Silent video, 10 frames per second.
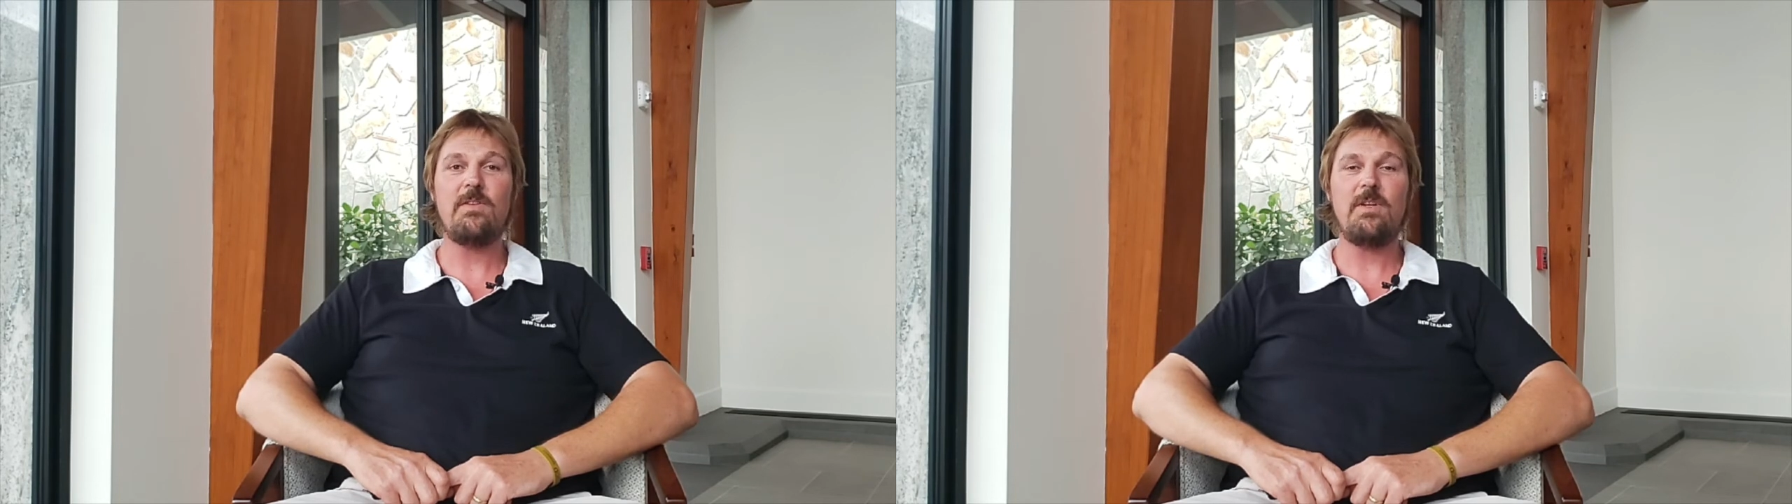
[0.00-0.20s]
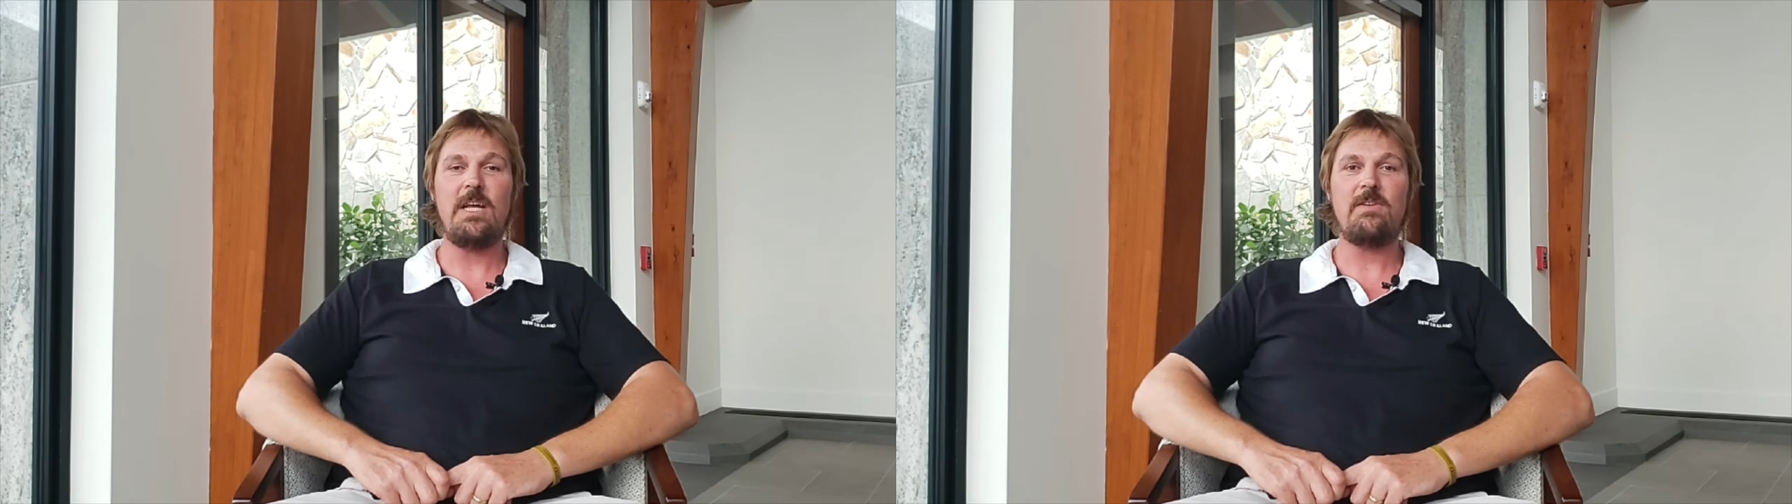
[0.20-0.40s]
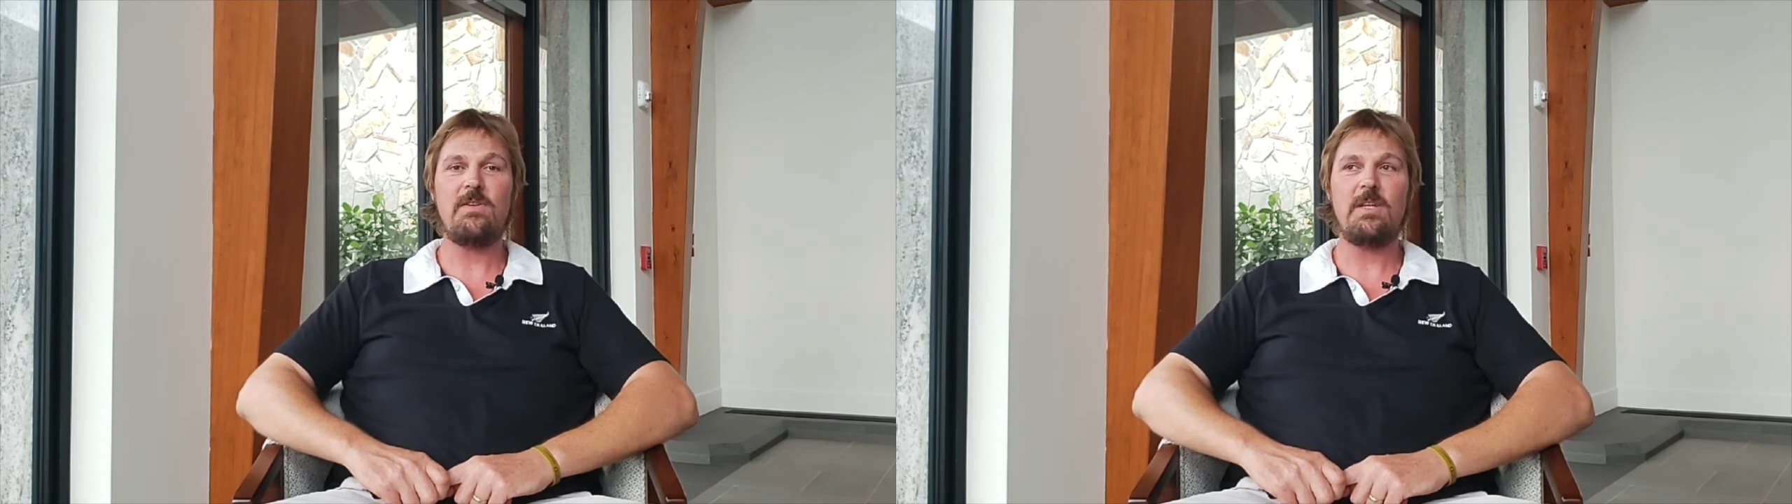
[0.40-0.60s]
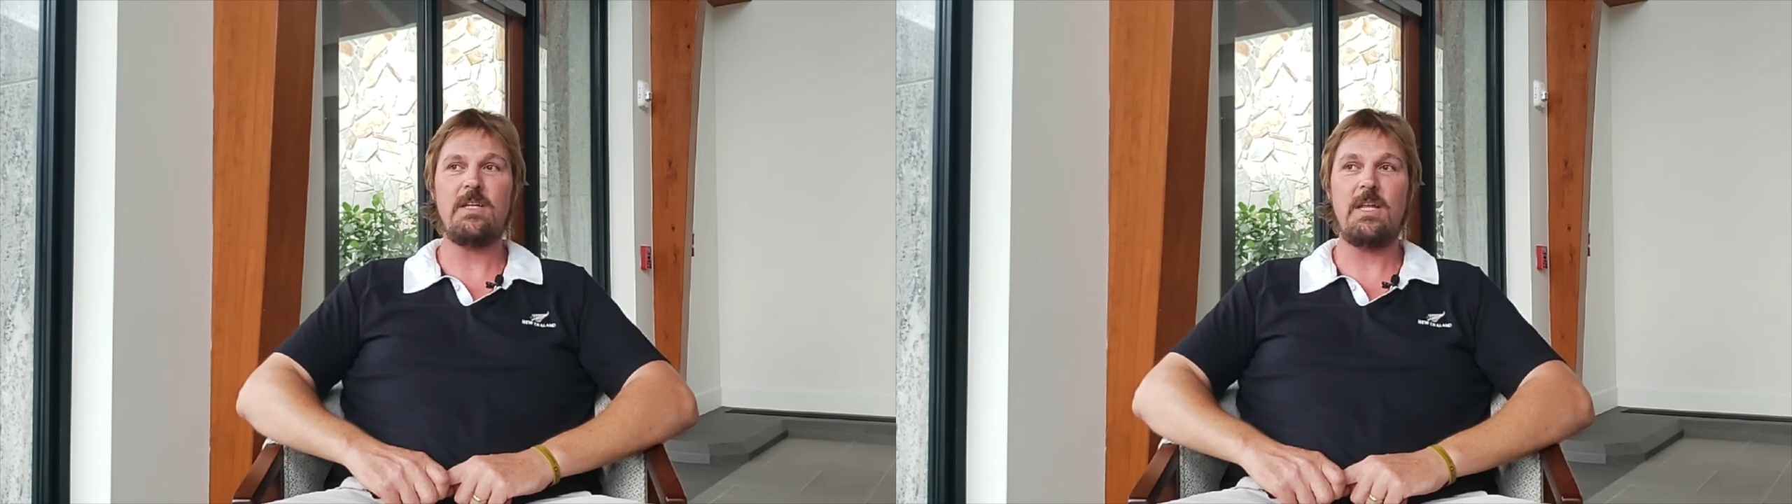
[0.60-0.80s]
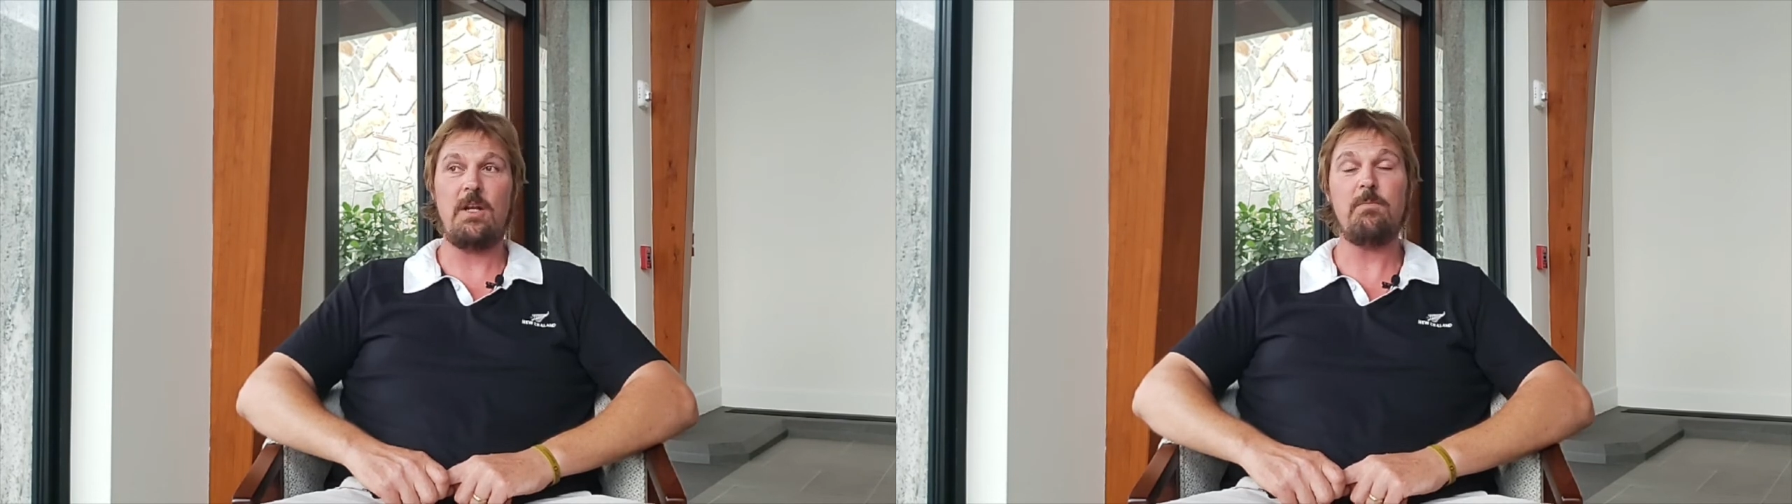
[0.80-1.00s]
to
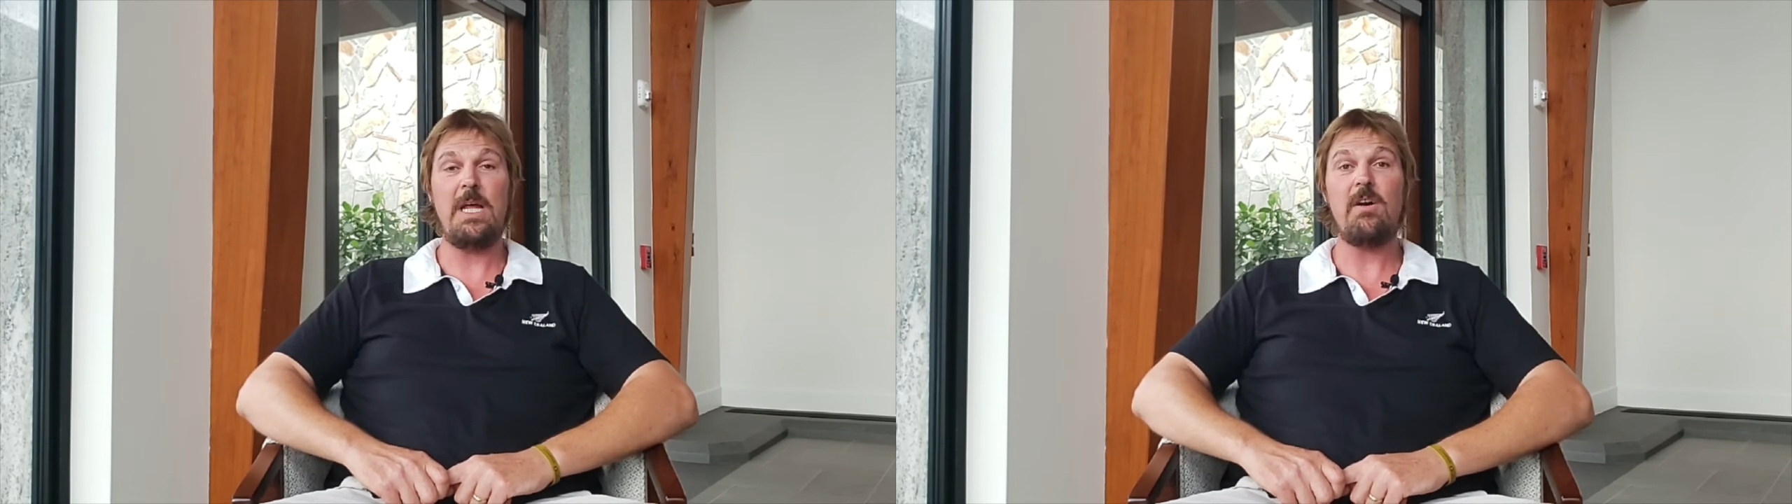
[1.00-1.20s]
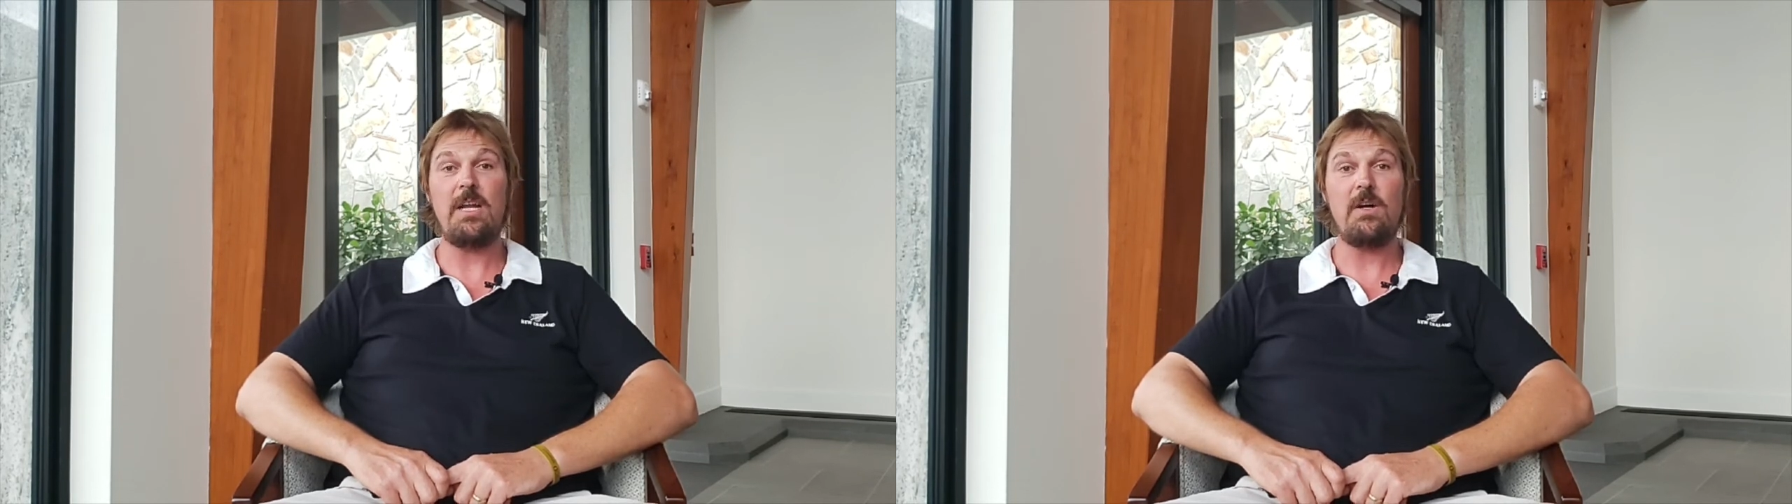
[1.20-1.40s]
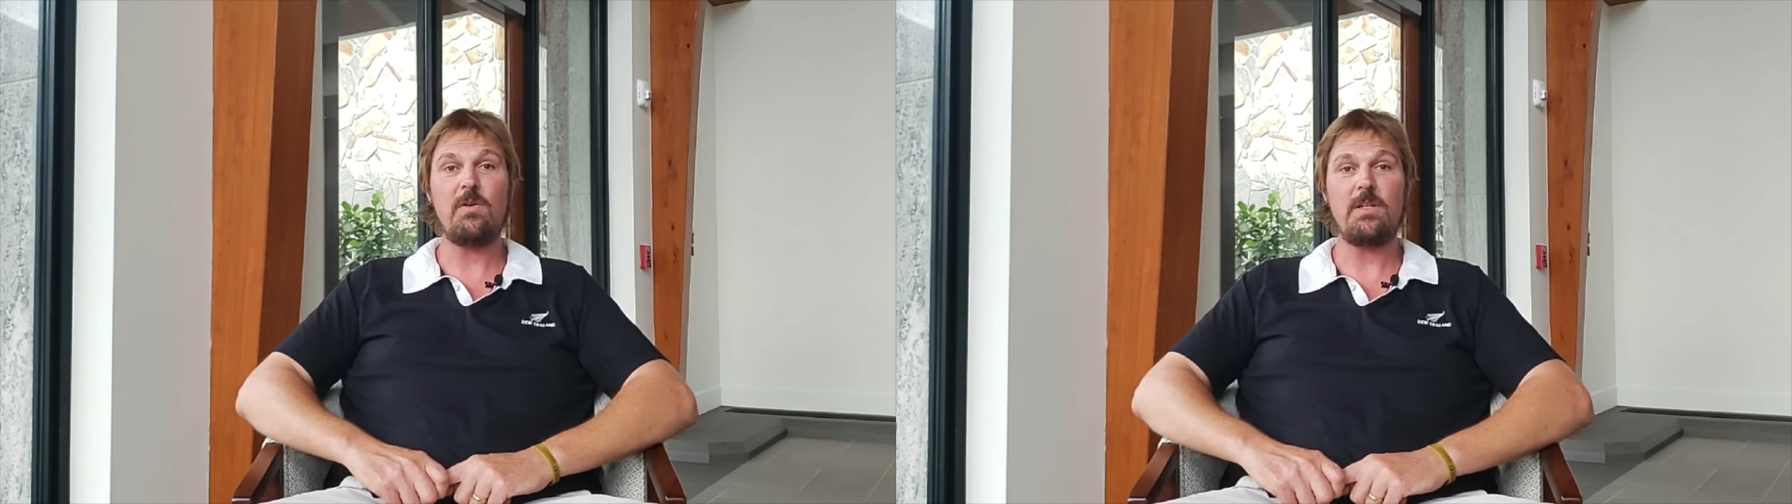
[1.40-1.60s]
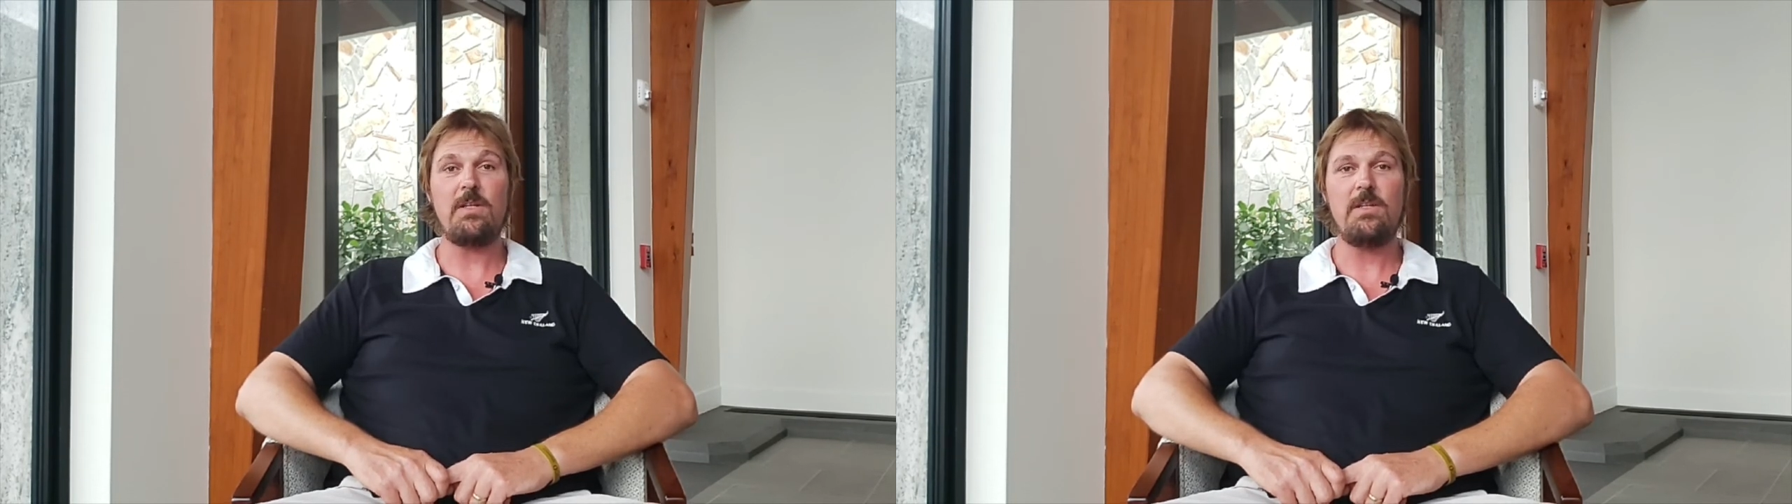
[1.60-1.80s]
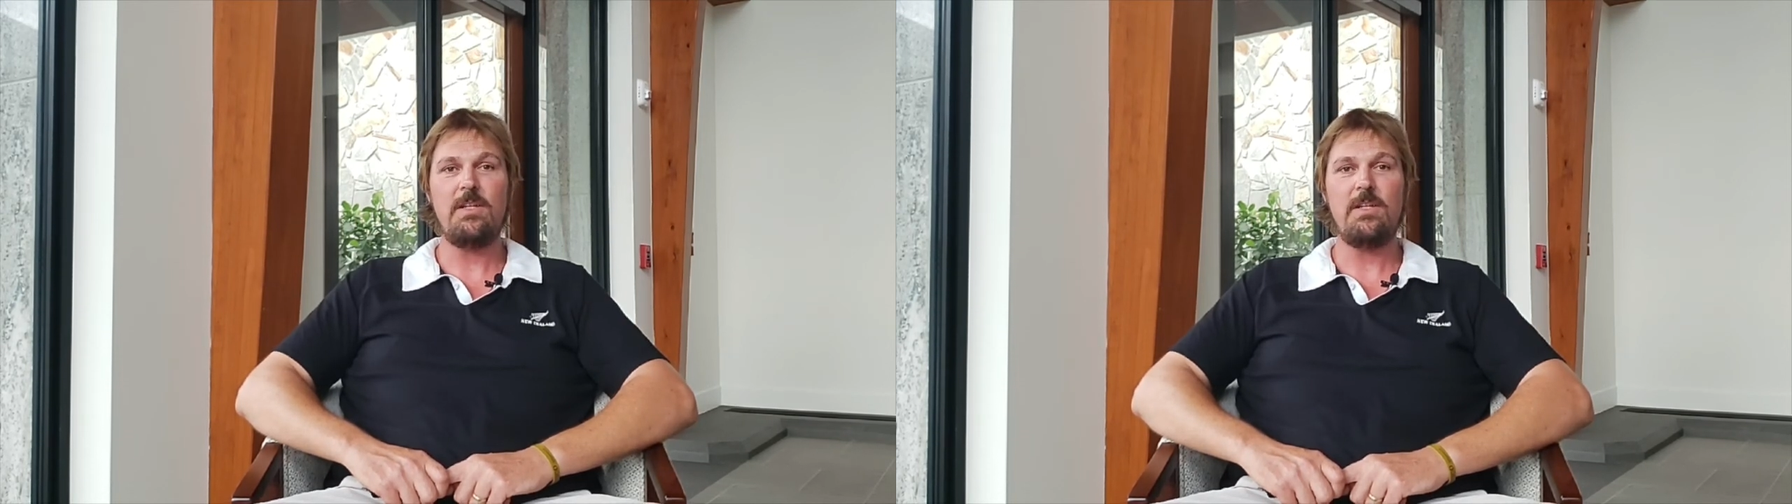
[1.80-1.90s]
think that I'm now an elder